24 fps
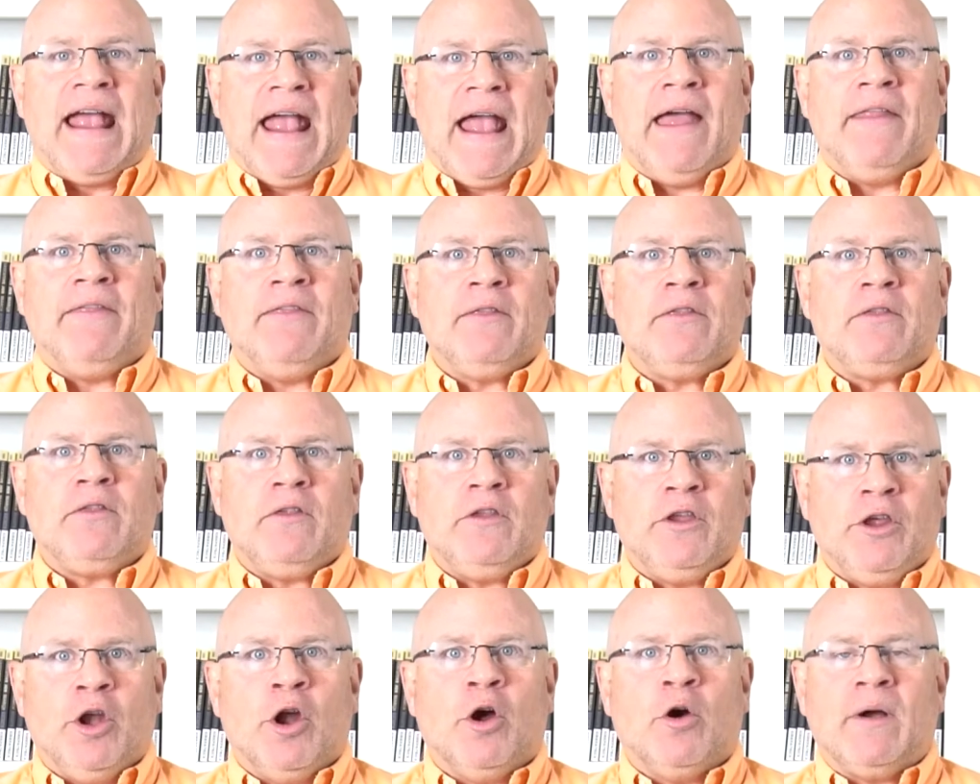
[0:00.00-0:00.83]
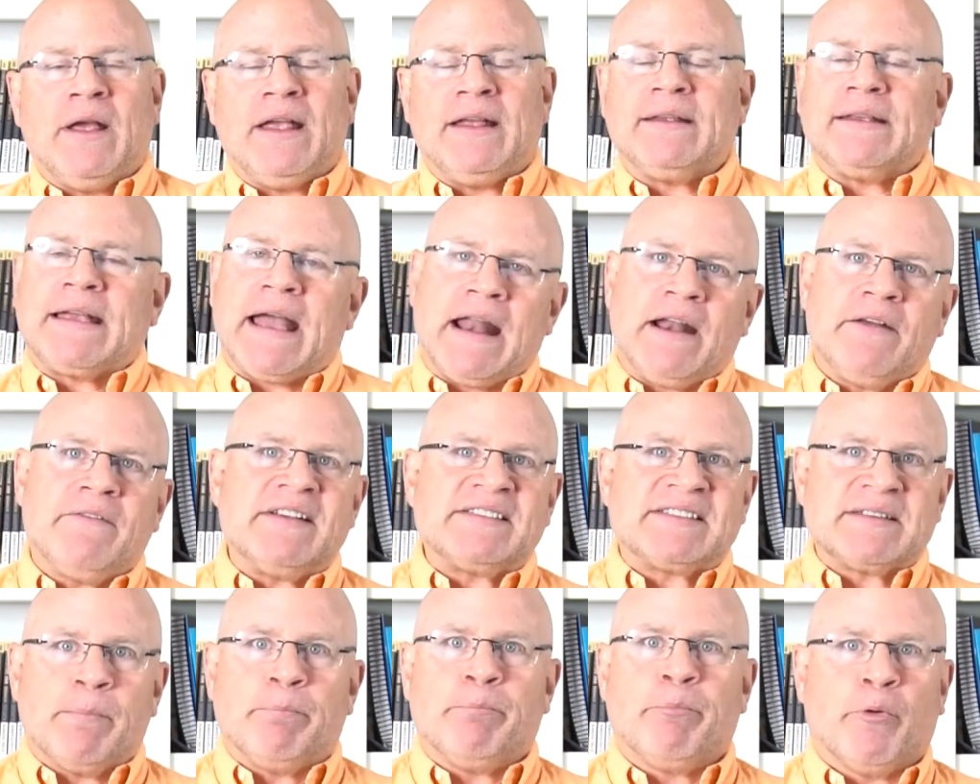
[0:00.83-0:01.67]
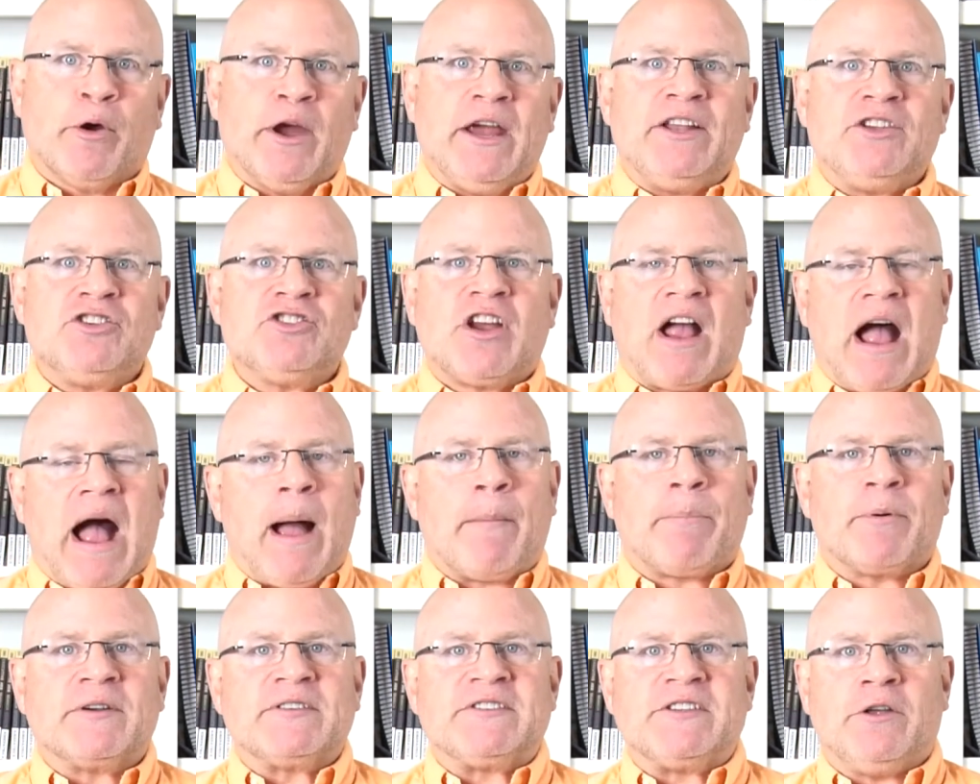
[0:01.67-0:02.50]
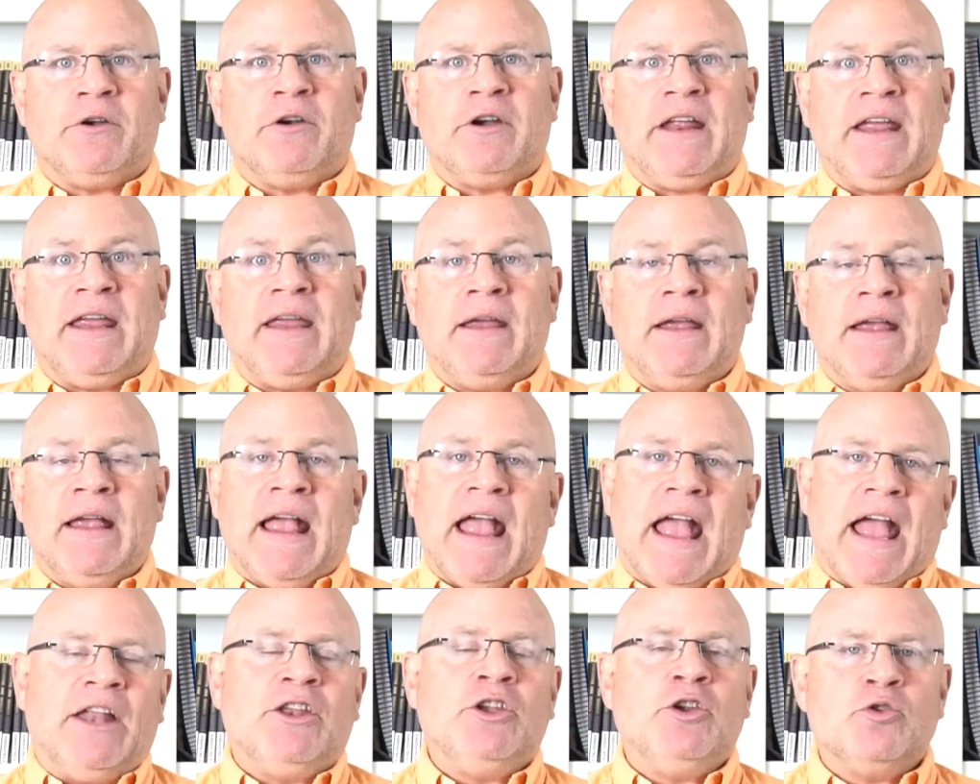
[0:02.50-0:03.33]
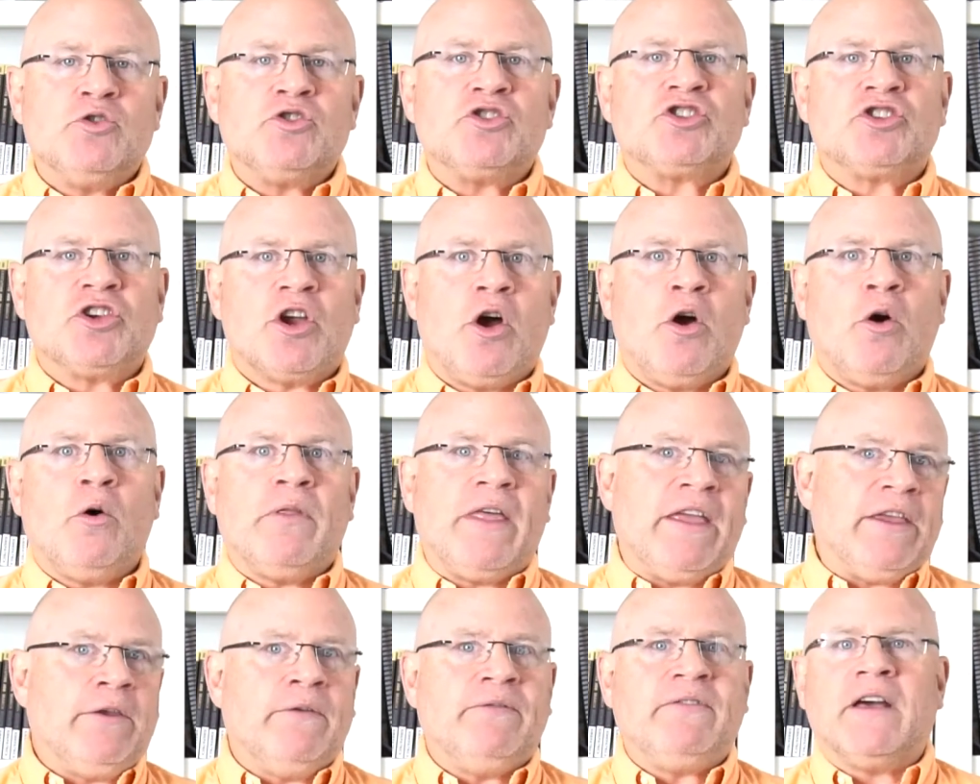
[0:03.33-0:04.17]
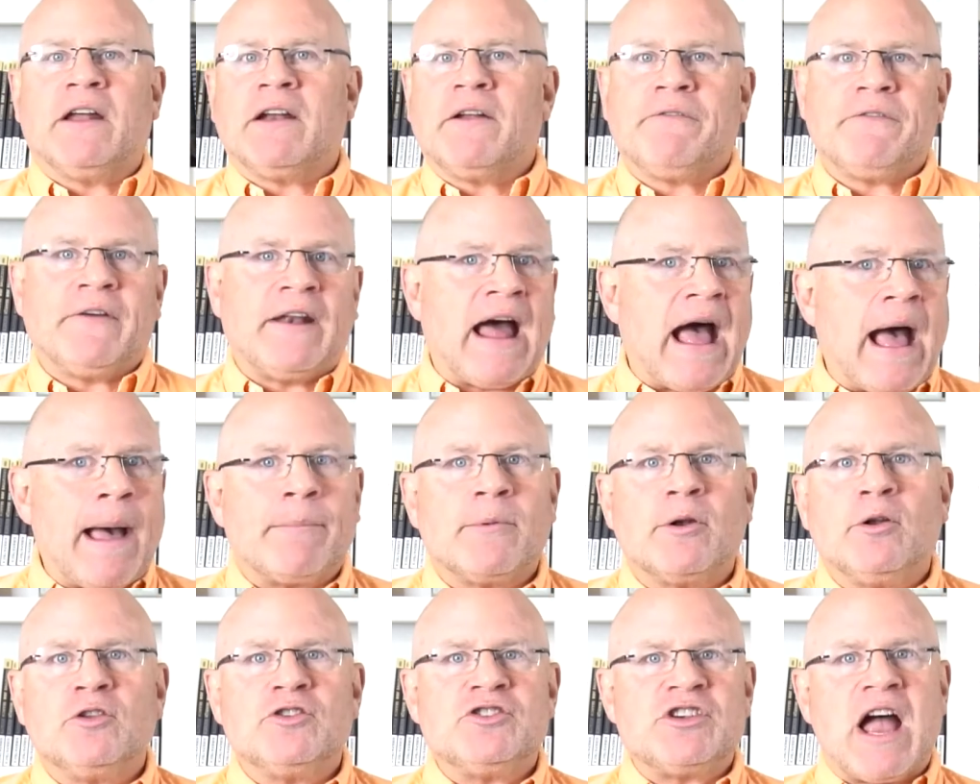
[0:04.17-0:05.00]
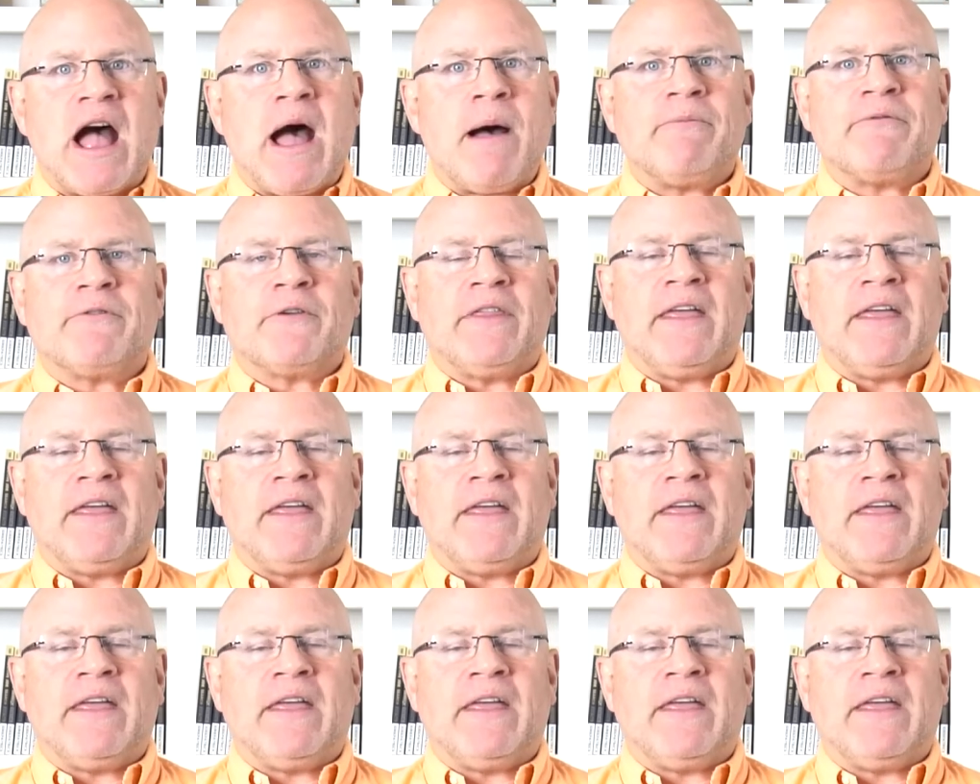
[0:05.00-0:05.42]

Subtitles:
and kind of as a bridge opportunity, and you show that you've done a phenomenal job for